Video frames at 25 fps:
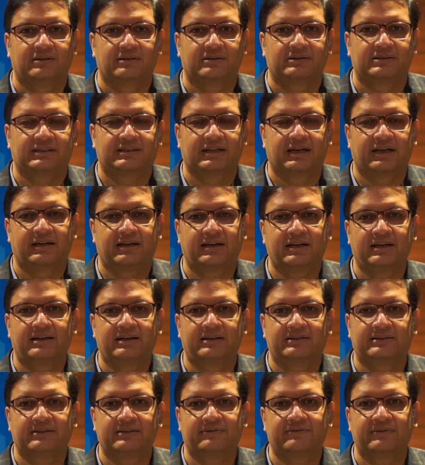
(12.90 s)

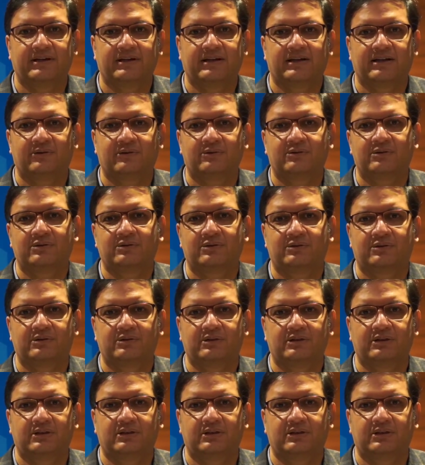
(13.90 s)
started somewhere around